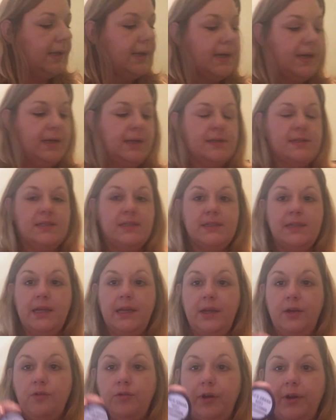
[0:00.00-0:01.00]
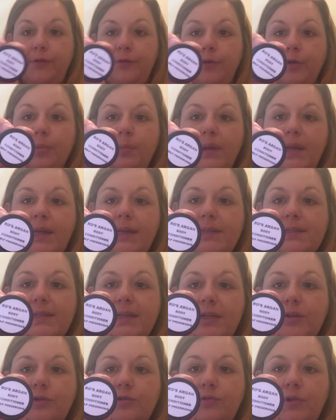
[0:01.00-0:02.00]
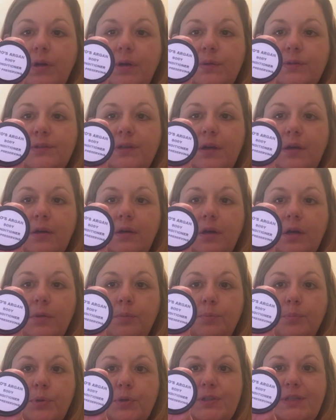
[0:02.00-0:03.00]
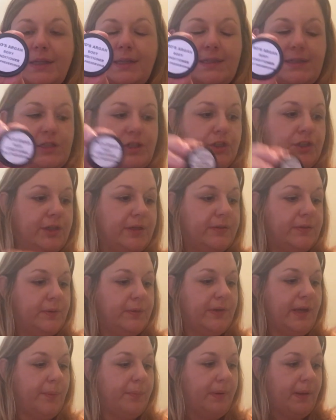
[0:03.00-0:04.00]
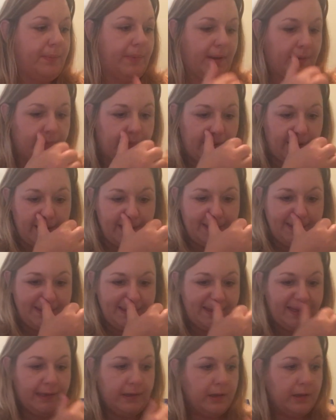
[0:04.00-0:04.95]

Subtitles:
and a reformulated Rose Argan body conditioner. So I was happy about that.